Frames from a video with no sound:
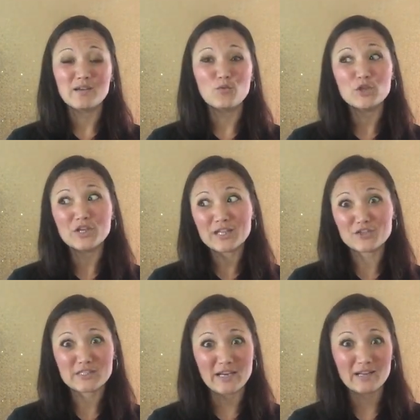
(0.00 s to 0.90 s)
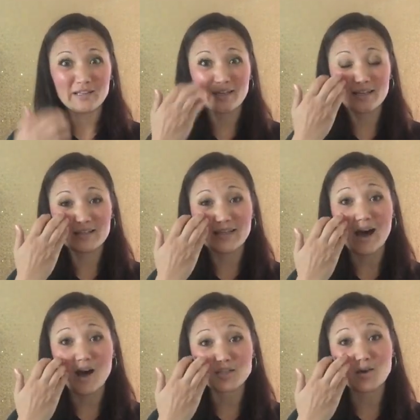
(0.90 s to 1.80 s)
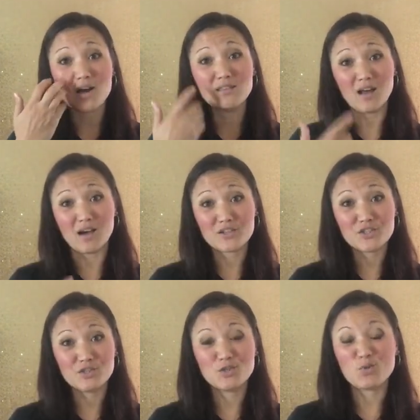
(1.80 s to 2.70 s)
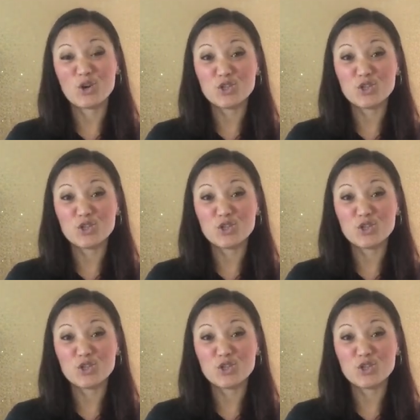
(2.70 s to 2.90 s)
when you get your standard kit, that also unlocks you to where